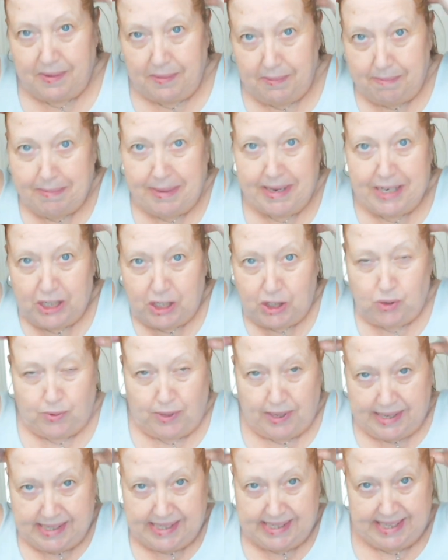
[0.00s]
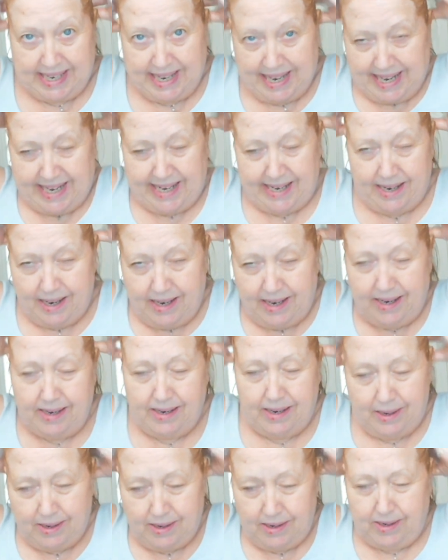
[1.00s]
make sure that it's in
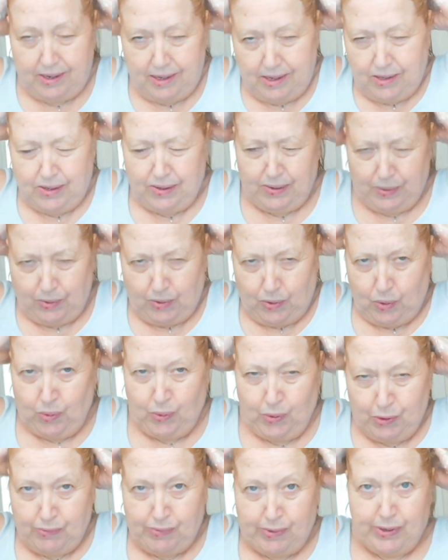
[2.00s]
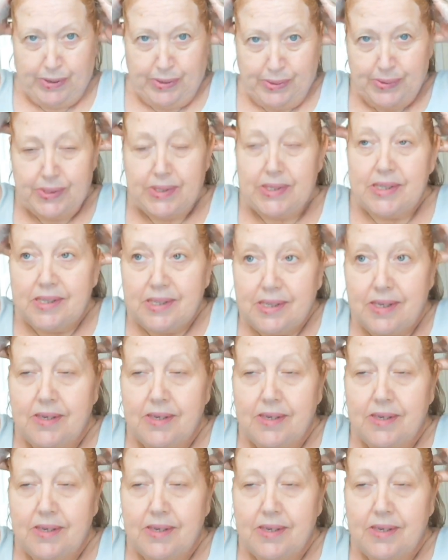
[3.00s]
all the roots.